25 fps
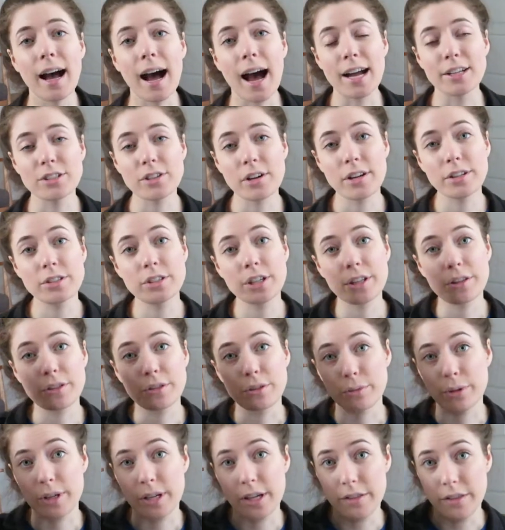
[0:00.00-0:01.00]
I try to drink
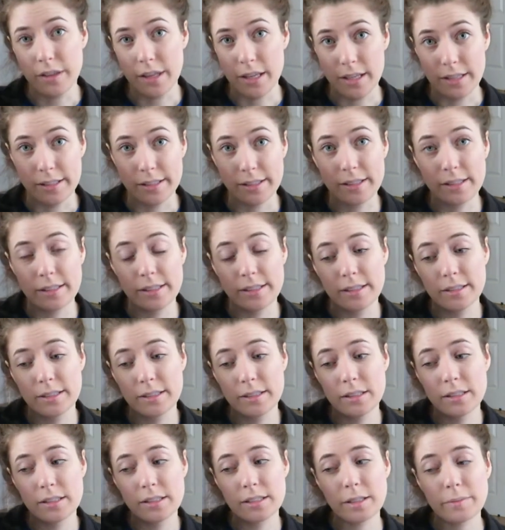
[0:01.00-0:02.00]
three of these.
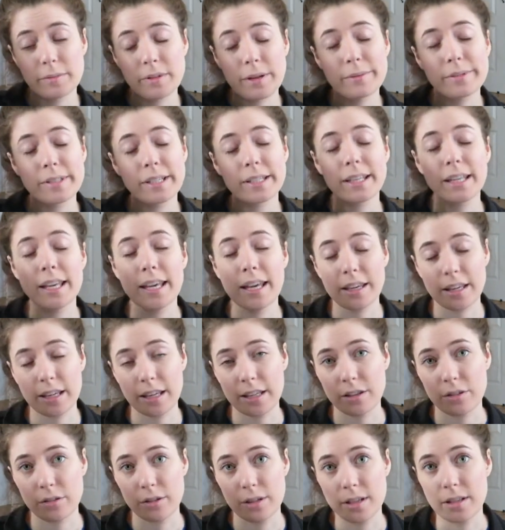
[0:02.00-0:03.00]
Sometimes I can't
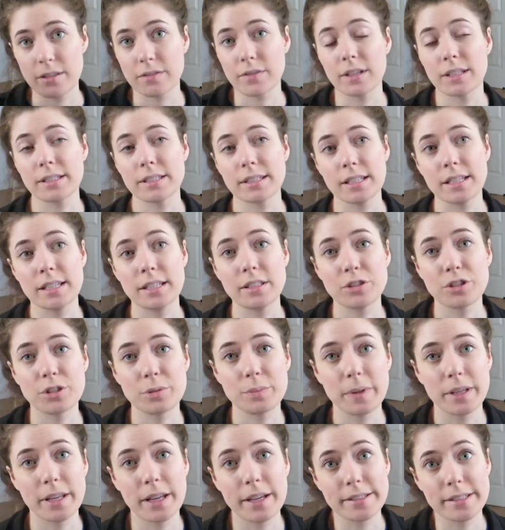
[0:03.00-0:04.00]
get three of these in
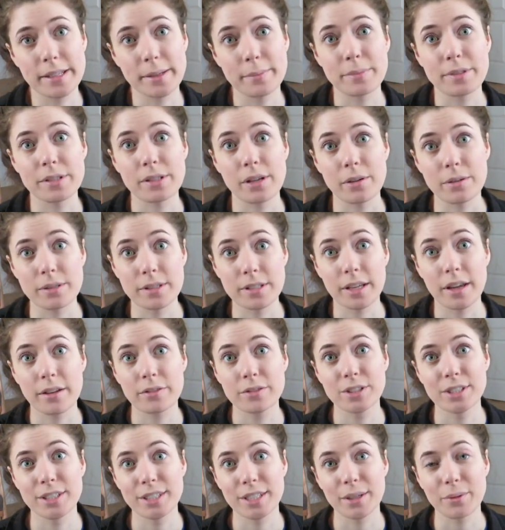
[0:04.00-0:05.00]
just because I'm so sick
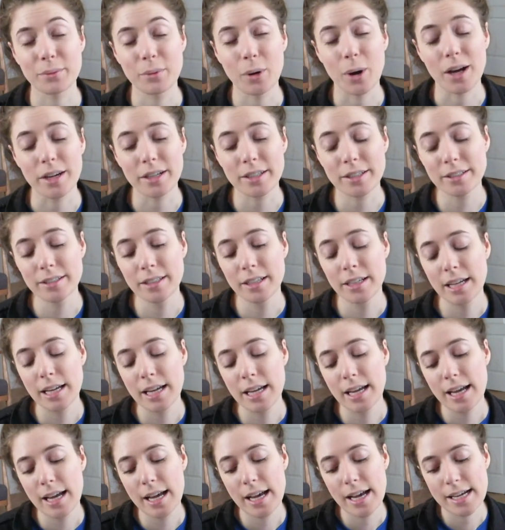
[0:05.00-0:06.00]
of drinking water.
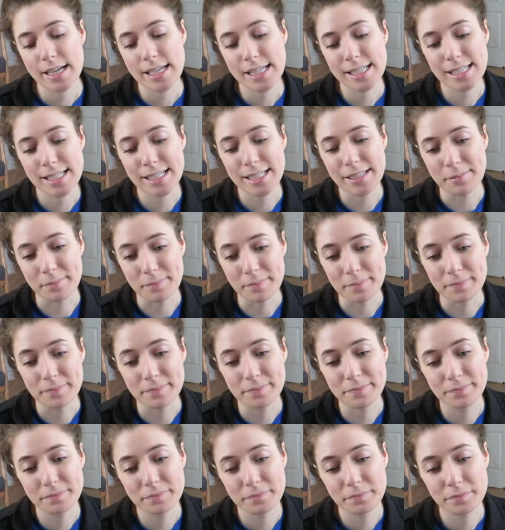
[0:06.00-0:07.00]
Um,
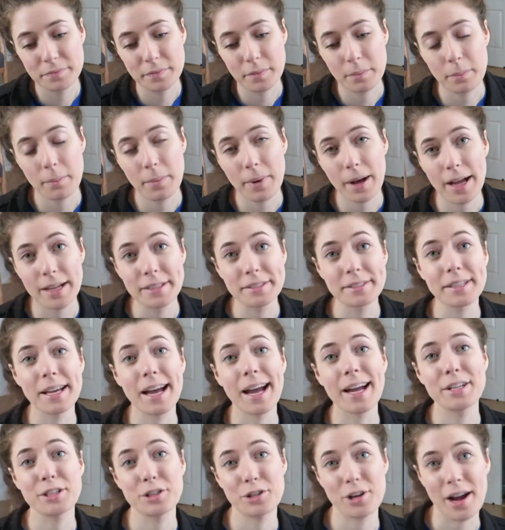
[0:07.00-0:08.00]
but
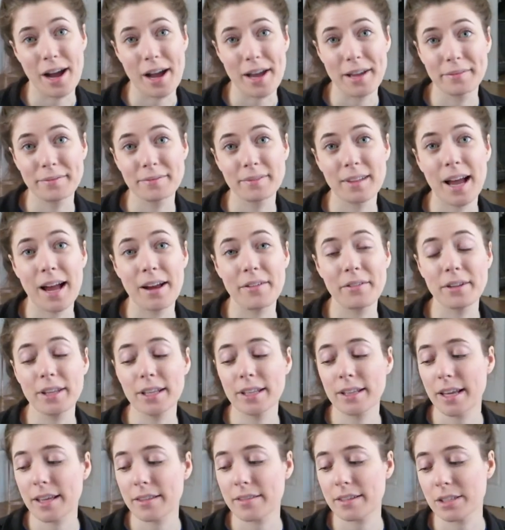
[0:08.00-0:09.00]
I try. I
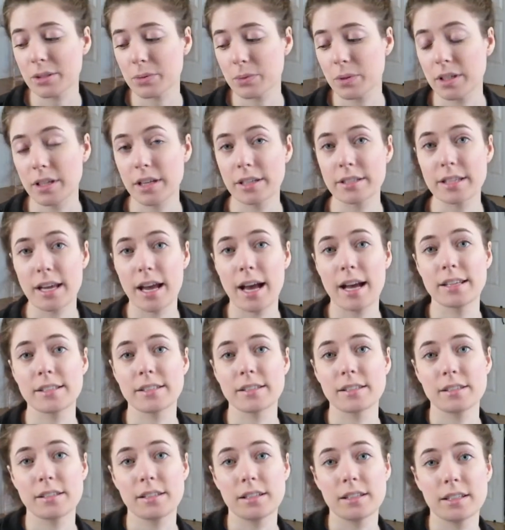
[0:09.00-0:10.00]
really like this one because it
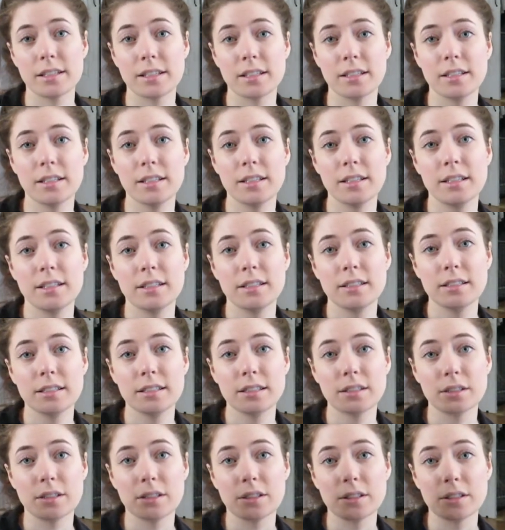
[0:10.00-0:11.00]
has the
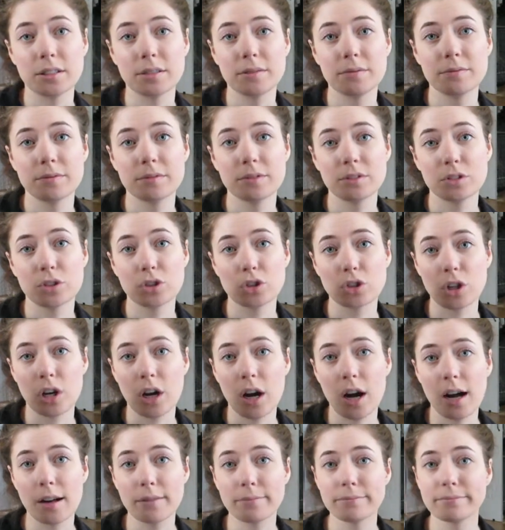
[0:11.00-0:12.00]
little
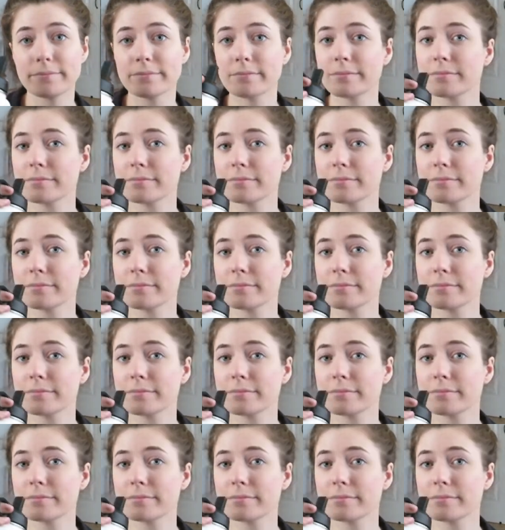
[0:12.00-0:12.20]
straw